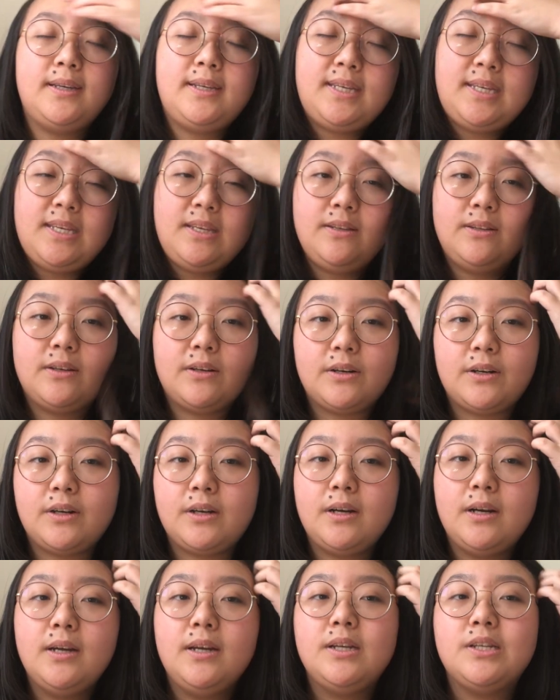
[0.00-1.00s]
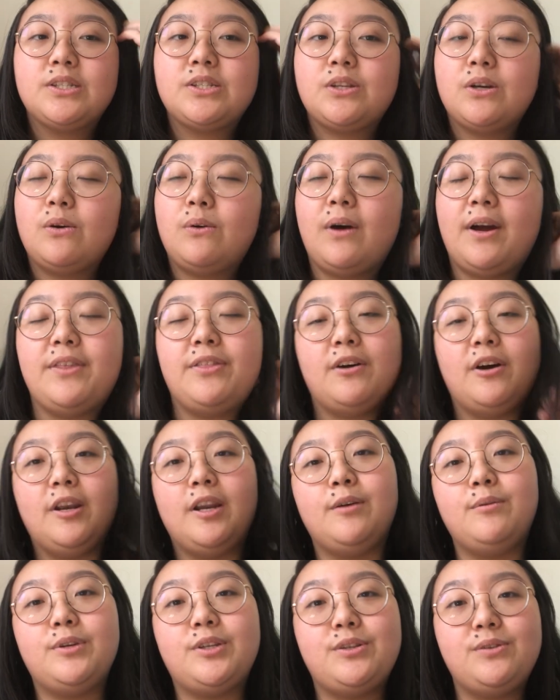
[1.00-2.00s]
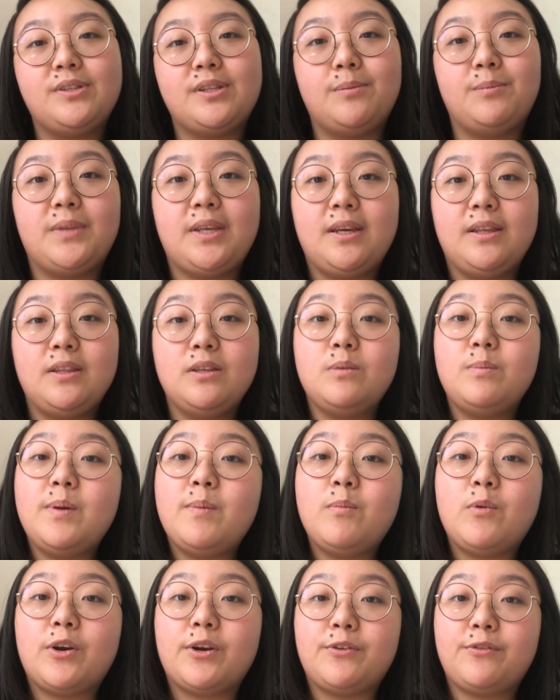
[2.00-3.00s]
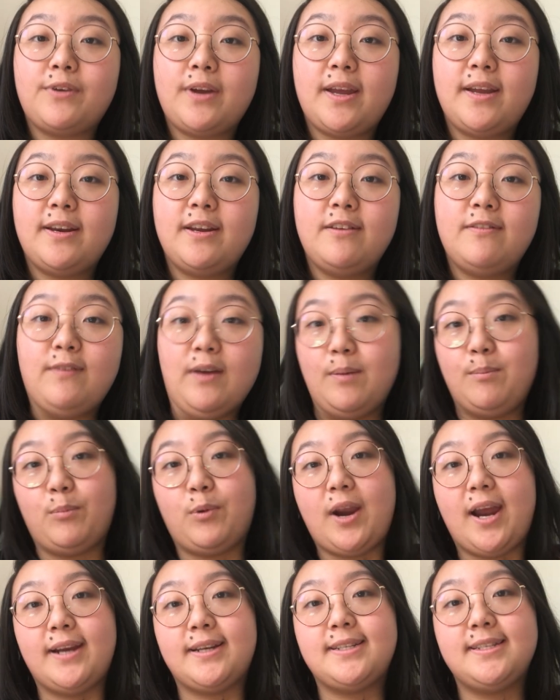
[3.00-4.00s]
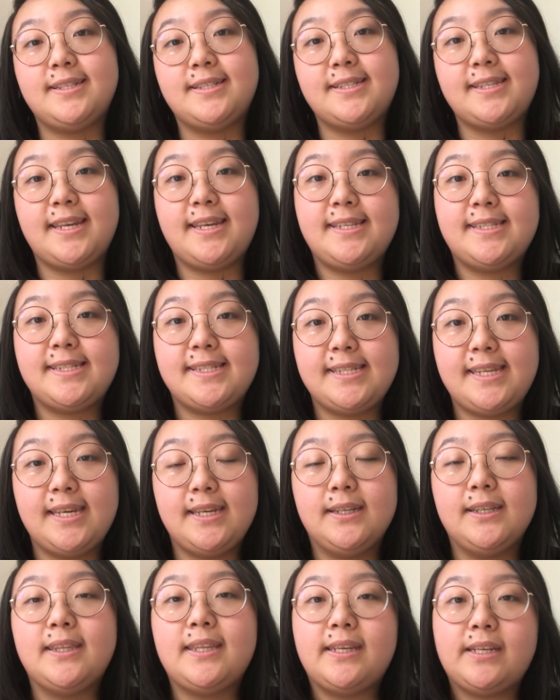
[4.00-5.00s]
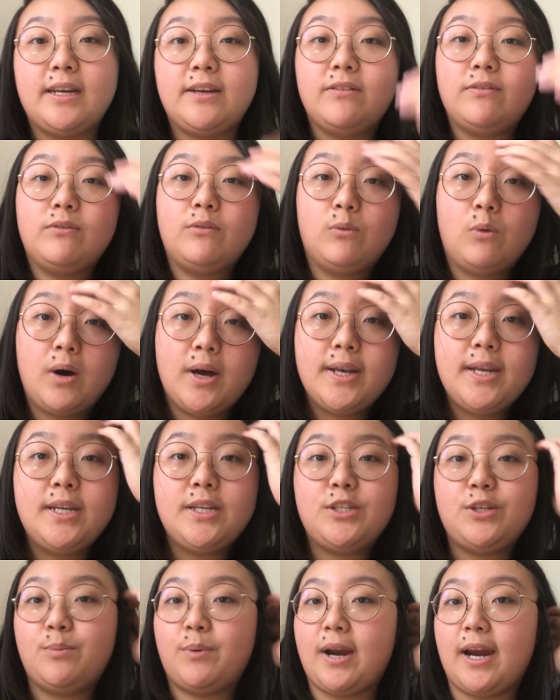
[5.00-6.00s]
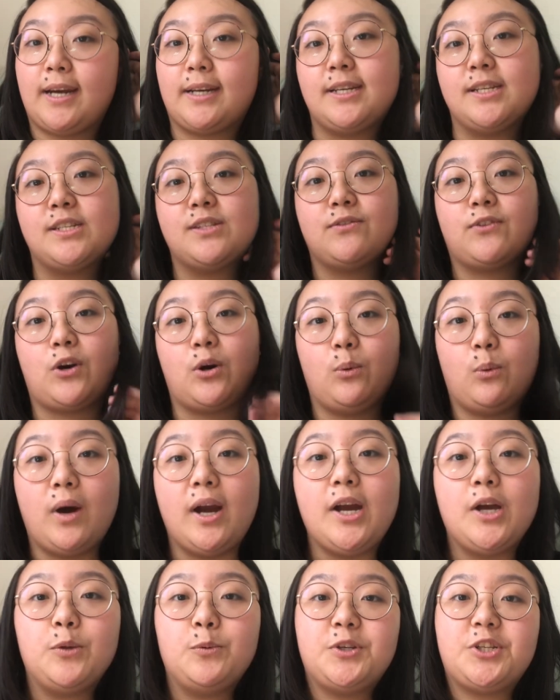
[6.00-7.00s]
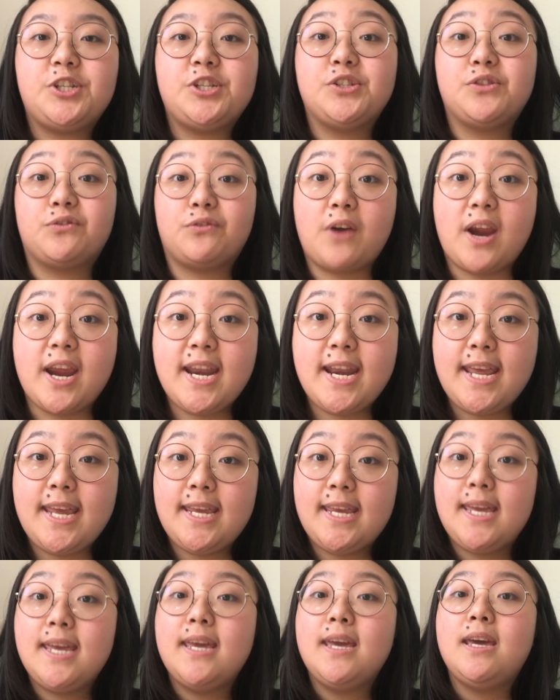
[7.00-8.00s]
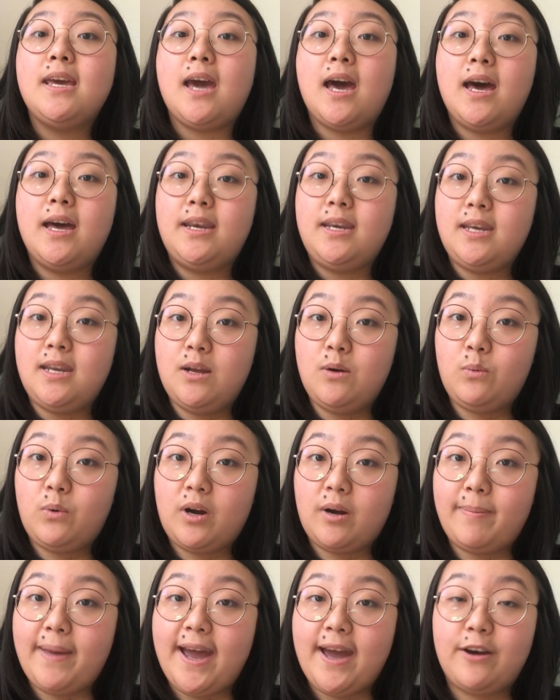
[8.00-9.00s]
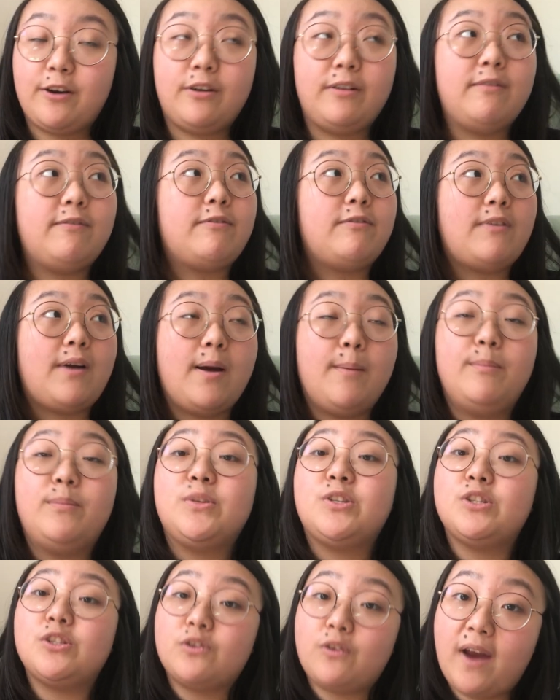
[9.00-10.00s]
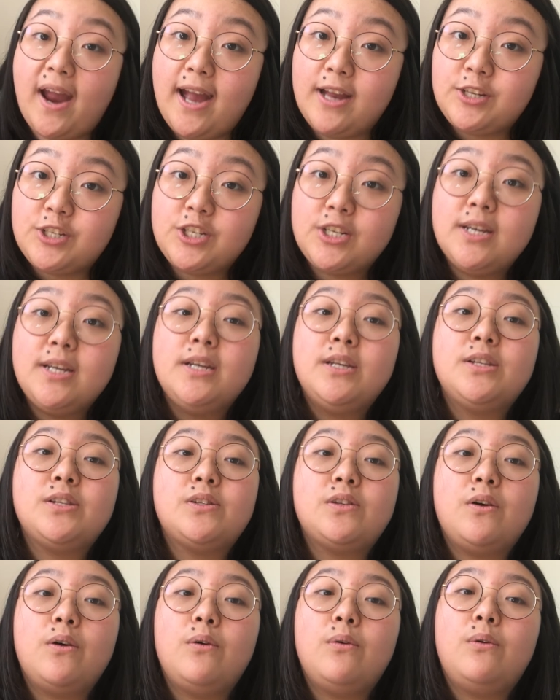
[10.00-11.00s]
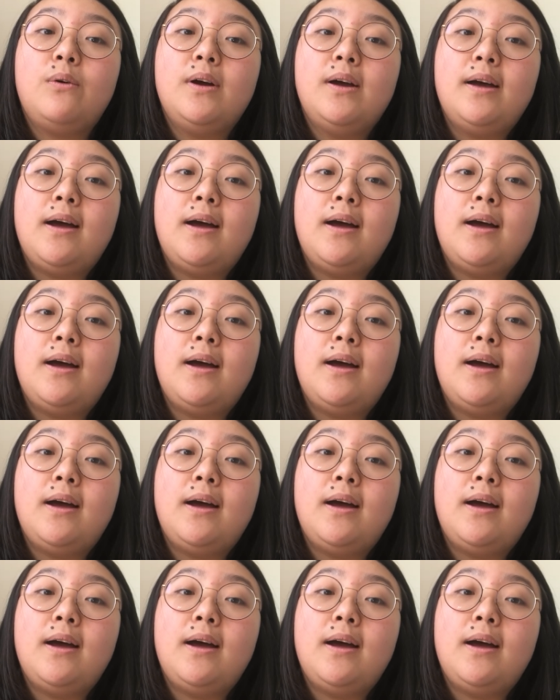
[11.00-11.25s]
either. So I thought I would do something a little bit more creative and practice a skill that I wanted to practice for a while, which is writing a knitwear pattern from scratch. So